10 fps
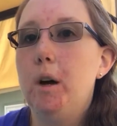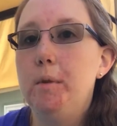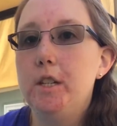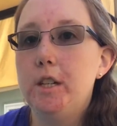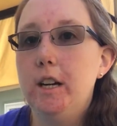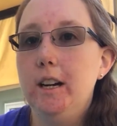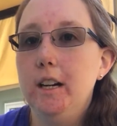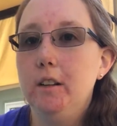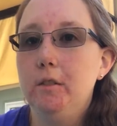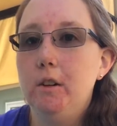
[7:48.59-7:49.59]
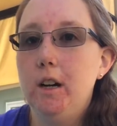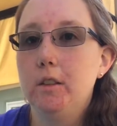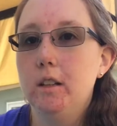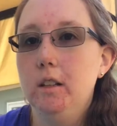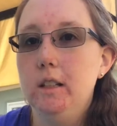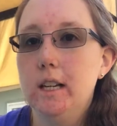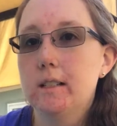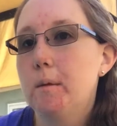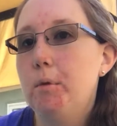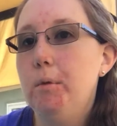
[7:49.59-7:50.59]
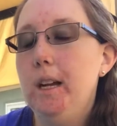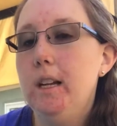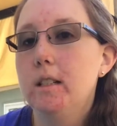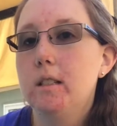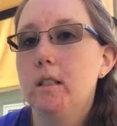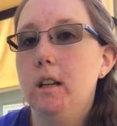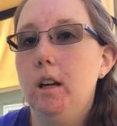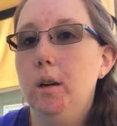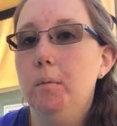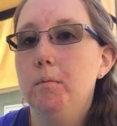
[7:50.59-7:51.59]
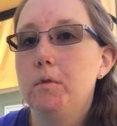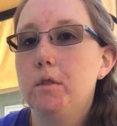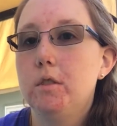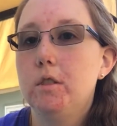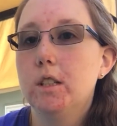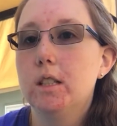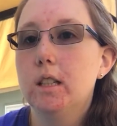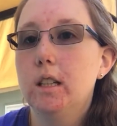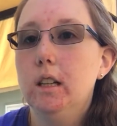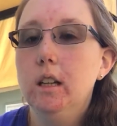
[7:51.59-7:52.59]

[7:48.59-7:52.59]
I'll be sharing throughout the next couple weeks um, just to